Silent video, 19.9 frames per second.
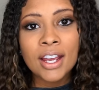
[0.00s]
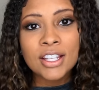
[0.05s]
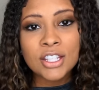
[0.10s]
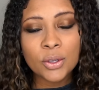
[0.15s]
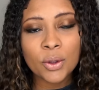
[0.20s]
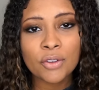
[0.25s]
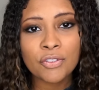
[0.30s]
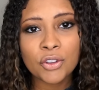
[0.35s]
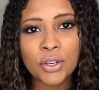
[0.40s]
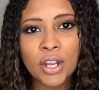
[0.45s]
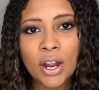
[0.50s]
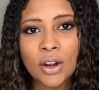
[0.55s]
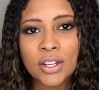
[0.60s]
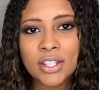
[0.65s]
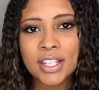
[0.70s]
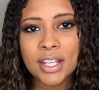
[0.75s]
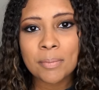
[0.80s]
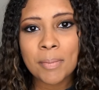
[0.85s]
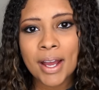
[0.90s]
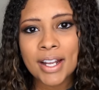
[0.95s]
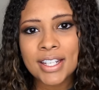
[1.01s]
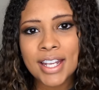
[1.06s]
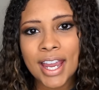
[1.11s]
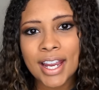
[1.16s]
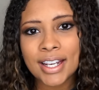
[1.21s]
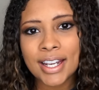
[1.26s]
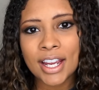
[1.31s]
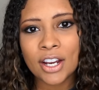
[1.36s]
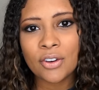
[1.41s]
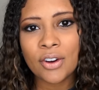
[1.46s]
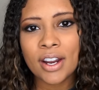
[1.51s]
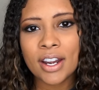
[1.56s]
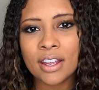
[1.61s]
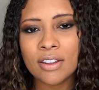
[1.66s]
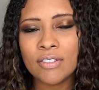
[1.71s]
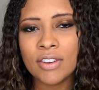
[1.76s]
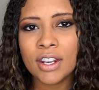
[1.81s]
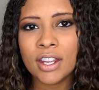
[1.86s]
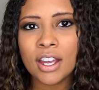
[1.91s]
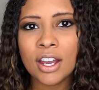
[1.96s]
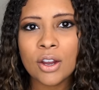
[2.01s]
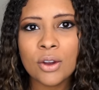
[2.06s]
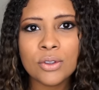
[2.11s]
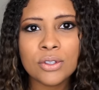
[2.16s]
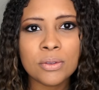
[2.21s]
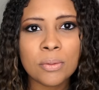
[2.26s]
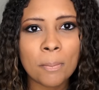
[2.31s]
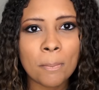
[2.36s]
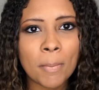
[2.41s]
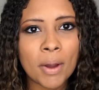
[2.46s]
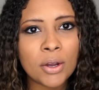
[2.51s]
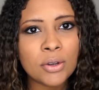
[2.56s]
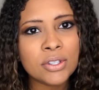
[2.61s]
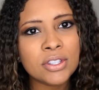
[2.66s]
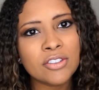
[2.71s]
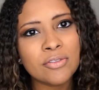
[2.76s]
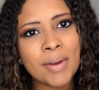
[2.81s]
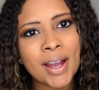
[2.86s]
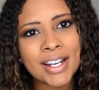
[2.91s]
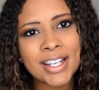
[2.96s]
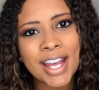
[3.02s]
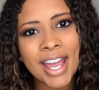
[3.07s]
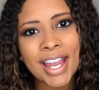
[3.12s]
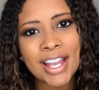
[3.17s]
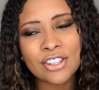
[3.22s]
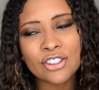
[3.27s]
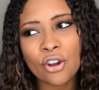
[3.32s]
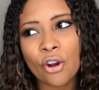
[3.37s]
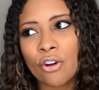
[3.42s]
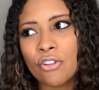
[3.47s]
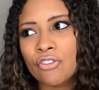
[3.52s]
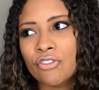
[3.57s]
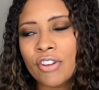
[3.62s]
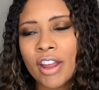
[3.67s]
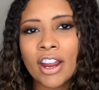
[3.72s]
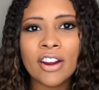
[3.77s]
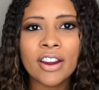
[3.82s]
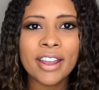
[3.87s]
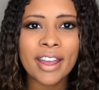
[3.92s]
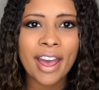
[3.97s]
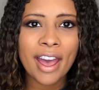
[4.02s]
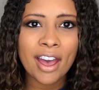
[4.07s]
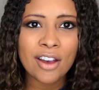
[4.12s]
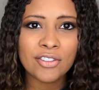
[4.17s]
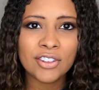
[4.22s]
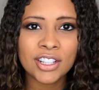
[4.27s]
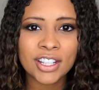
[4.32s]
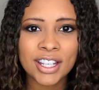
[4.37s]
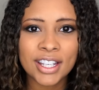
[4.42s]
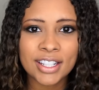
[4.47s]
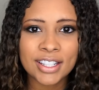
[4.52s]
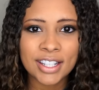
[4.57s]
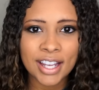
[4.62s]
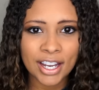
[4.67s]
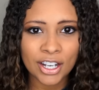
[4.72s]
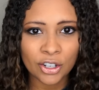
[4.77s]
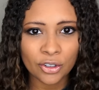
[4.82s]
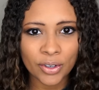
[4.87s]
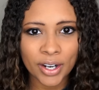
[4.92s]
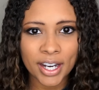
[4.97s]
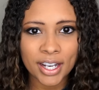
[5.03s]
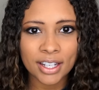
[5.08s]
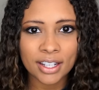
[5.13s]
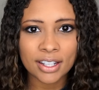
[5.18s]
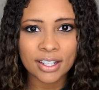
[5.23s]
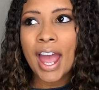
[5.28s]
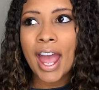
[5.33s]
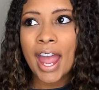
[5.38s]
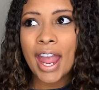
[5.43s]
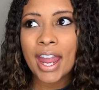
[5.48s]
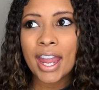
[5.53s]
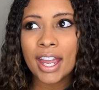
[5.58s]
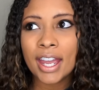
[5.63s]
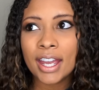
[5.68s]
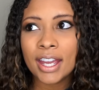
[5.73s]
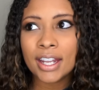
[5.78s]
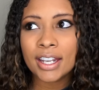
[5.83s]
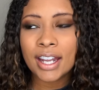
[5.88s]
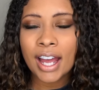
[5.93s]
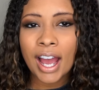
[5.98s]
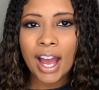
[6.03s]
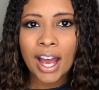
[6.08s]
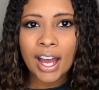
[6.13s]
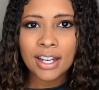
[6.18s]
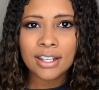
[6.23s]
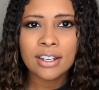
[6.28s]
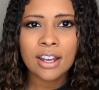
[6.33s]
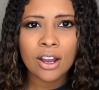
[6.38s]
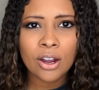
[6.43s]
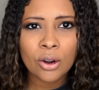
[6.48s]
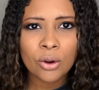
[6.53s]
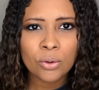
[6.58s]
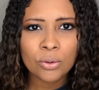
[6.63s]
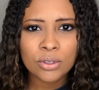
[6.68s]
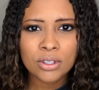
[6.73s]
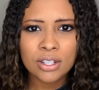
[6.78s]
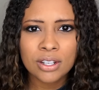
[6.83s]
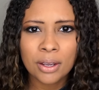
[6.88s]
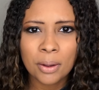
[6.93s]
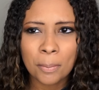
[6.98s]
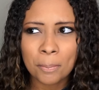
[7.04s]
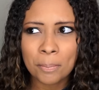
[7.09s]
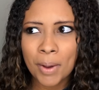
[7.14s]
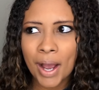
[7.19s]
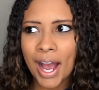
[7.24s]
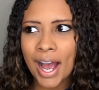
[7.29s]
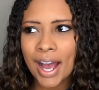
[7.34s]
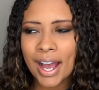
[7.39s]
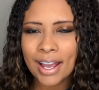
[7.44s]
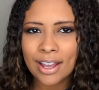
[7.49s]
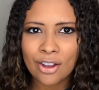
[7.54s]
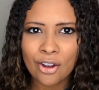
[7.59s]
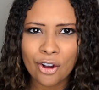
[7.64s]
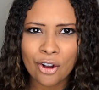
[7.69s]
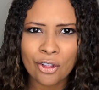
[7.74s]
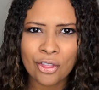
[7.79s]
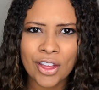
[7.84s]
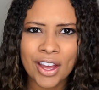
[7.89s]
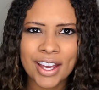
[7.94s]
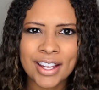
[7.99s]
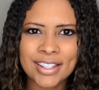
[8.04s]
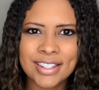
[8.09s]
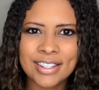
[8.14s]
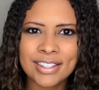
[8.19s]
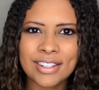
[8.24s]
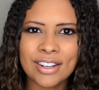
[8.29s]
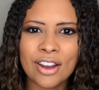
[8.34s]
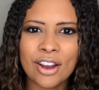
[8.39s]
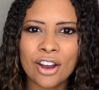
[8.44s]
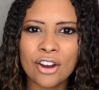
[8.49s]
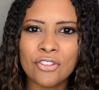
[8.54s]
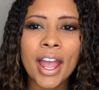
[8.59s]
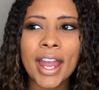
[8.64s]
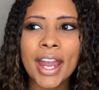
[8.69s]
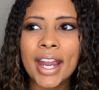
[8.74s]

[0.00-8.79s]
So if you notice in my tank decorating videos, most of my tanks are very heavily decorated and I don't buy all that stuff.